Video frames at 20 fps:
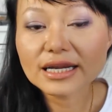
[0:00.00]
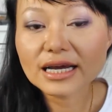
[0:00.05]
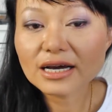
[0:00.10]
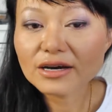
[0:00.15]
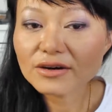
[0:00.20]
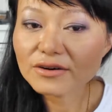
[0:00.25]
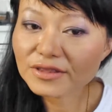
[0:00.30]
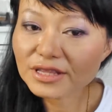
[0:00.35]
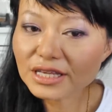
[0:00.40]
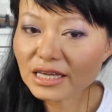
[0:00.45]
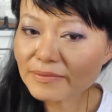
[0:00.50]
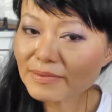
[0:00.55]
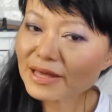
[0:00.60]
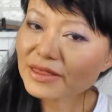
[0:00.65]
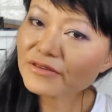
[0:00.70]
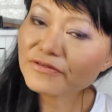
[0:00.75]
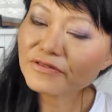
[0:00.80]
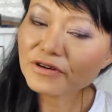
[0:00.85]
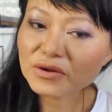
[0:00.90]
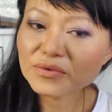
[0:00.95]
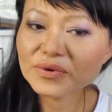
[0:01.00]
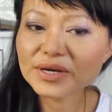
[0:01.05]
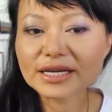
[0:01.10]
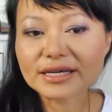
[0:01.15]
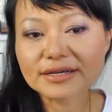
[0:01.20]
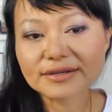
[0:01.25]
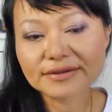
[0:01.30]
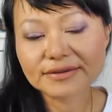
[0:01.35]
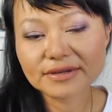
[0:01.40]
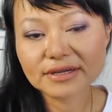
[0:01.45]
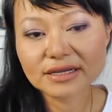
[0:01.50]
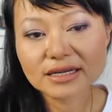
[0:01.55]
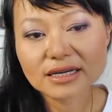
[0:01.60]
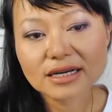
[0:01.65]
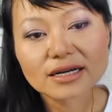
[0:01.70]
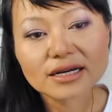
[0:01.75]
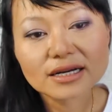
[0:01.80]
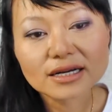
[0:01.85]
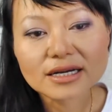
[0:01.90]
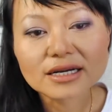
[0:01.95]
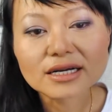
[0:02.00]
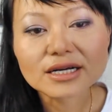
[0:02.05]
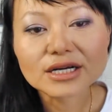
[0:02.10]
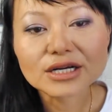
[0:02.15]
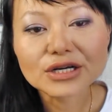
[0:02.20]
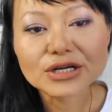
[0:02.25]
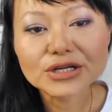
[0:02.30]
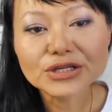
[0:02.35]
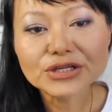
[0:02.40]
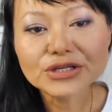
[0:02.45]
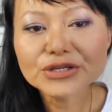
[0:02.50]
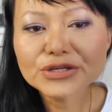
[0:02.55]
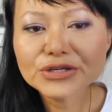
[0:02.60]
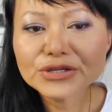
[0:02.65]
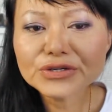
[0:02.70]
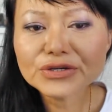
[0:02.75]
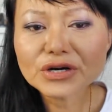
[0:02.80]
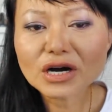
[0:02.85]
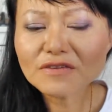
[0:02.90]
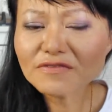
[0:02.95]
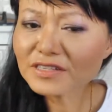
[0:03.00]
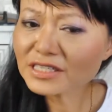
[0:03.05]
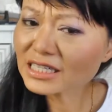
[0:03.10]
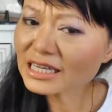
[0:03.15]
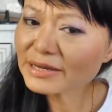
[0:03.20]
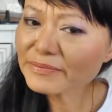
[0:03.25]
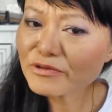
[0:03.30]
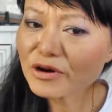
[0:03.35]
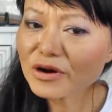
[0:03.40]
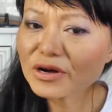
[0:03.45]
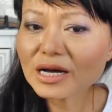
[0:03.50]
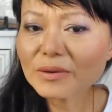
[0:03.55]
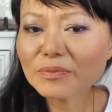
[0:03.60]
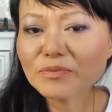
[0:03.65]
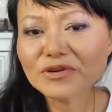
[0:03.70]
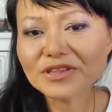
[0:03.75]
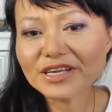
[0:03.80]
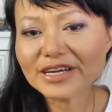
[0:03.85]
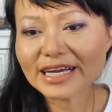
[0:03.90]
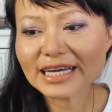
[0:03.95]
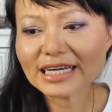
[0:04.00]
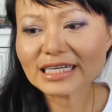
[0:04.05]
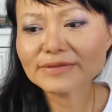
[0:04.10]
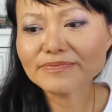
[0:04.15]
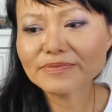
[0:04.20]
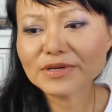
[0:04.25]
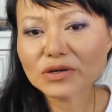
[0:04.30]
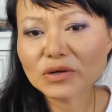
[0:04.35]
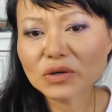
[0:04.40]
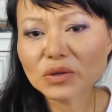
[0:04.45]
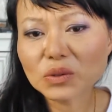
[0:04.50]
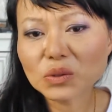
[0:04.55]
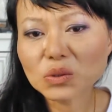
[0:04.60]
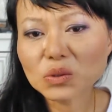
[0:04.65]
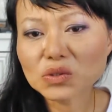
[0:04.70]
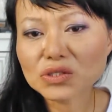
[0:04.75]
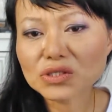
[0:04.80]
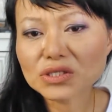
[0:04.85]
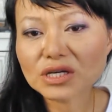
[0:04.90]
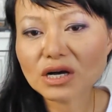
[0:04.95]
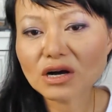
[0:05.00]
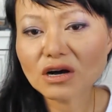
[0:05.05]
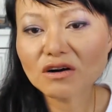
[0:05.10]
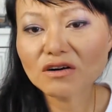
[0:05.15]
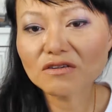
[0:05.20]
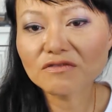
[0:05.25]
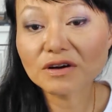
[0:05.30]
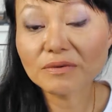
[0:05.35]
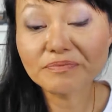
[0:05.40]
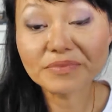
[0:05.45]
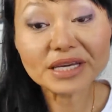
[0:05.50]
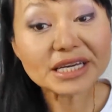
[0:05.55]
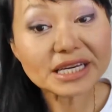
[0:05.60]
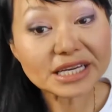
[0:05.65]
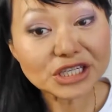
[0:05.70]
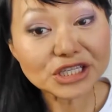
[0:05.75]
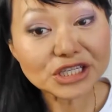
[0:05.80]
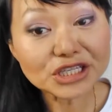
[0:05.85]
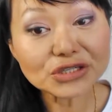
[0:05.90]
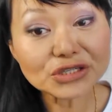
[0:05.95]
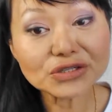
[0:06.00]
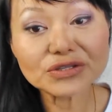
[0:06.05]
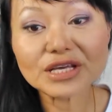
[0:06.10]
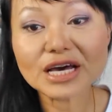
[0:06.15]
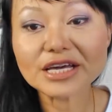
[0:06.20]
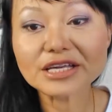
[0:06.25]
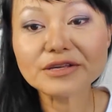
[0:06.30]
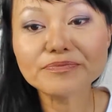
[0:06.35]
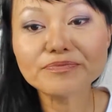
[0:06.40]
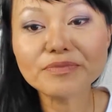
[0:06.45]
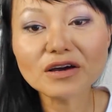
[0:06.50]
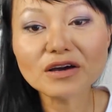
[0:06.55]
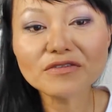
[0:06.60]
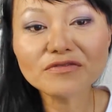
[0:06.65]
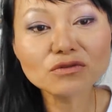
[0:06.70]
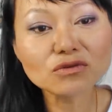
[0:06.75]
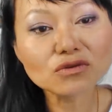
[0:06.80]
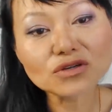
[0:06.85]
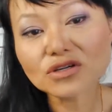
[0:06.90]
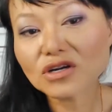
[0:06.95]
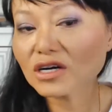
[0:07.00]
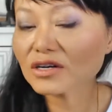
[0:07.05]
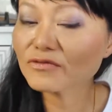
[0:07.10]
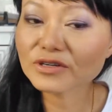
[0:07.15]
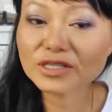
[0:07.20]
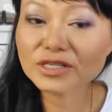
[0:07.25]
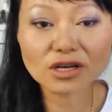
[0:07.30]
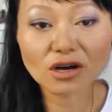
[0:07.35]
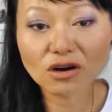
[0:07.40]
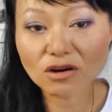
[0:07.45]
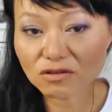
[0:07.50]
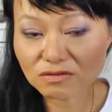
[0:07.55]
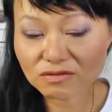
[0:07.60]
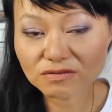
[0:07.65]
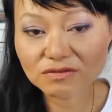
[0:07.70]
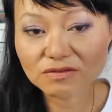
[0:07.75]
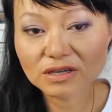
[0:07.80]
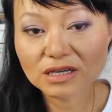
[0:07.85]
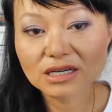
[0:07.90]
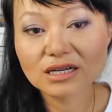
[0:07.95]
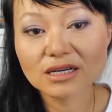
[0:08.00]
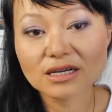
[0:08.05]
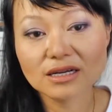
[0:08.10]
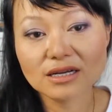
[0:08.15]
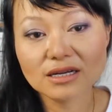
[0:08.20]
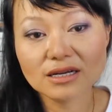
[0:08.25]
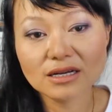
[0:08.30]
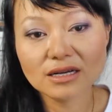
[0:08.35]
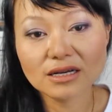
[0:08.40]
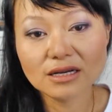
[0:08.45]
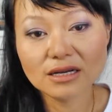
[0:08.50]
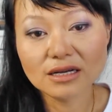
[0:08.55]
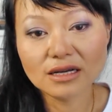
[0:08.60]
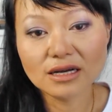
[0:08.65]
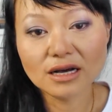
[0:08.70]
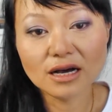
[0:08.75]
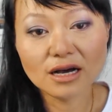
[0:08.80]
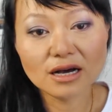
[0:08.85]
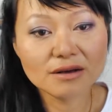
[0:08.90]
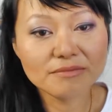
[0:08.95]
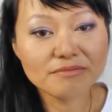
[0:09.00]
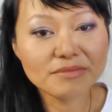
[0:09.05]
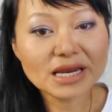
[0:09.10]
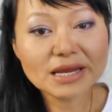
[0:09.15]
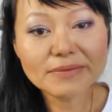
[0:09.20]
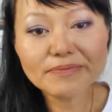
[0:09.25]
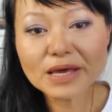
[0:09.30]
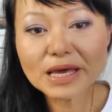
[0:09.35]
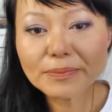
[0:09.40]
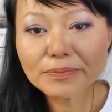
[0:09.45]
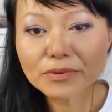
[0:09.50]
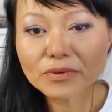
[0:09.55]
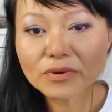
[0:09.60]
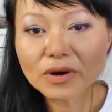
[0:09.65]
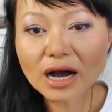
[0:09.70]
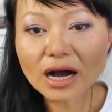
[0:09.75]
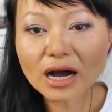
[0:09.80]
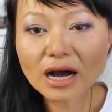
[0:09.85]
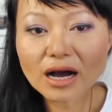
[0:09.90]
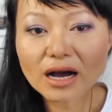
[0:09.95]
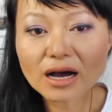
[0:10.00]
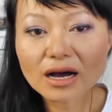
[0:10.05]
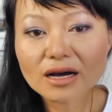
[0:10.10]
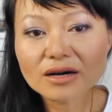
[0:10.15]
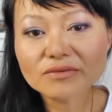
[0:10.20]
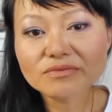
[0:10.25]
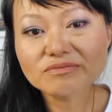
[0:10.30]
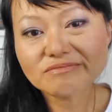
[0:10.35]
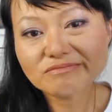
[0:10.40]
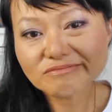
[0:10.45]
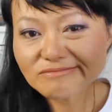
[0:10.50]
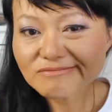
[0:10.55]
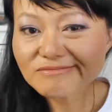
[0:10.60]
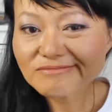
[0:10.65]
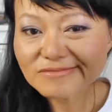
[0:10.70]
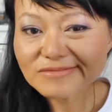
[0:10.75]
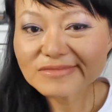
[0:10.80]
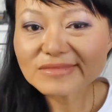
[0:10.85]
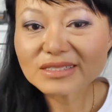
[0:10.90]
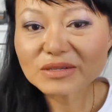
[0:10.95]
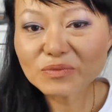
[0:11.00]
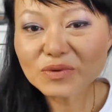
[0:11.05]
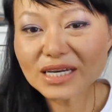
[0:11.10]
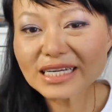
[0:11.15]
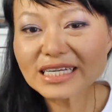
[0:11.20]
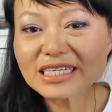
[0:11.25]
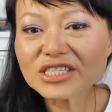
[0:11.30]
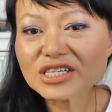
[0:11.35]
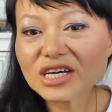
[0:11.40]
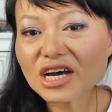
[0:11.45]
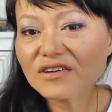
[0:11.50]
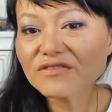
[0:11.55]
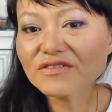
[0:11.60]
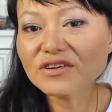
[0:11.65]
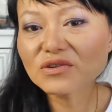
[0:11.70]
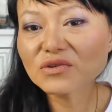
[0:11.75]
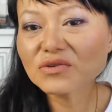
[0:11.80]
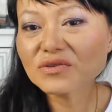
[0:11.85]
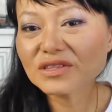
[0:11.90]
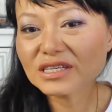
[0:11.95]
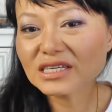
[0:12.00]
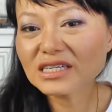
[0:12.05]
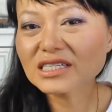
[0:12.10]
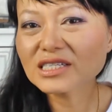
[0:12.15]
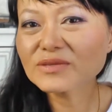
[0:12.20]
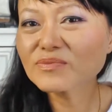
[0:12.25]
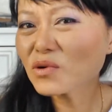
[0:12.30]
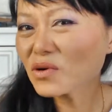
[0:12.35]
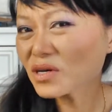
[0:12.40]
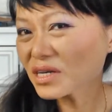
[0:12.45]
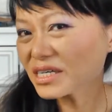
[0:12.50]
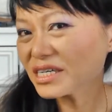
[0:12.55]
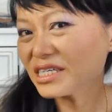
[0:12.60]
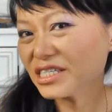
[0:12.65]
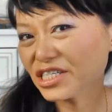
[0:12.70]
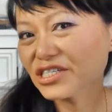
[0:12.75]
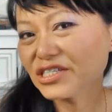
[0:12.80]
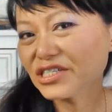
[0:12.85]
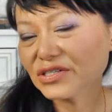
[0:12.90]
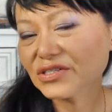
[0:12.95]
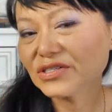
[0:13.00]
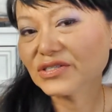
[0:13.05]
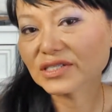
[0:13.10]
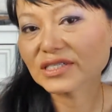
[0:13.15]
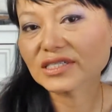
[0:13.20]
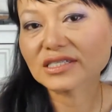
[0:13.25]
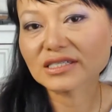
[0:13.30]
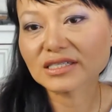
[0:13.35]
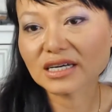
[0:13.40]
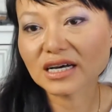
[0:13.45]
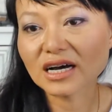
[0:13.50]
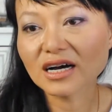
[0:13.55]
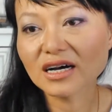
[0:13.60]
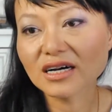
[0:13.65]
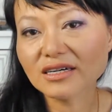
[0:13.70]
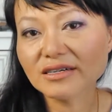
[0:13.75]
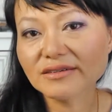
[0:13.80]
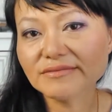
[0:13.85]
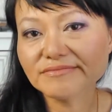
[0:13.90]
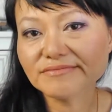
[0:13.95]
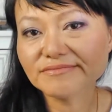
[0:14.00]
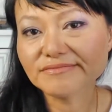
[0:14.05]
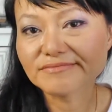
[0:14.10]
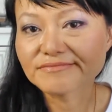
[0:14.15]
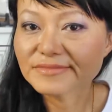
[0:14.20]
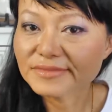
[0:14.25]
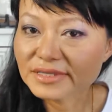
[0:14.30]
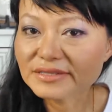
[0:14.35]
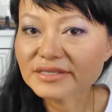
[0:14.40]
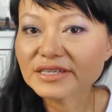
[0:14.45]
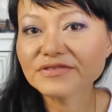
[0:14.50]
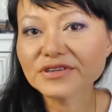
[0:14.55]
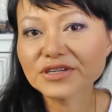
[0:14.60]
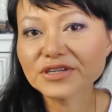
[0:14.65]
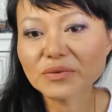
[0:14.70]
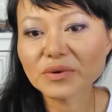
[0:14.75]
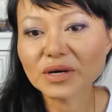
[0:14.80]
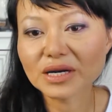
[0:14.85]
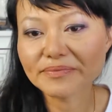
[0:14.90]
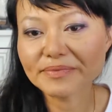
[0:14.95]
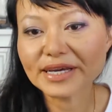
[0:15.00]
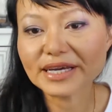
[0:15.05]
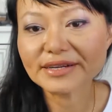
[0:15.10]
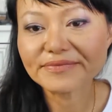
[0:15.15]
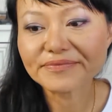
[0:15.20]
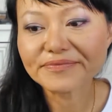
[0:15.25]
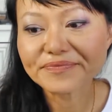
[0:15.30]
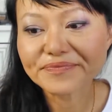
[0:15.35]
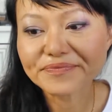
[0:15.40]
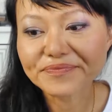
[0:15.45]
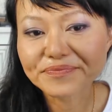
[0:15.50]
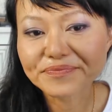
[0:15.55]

Now, think about the following. You obviously broke up with your ex because of a big issue that you both could not resolve. Uh, many people are willing to overlook the smaller issues, um, if you know what I mean.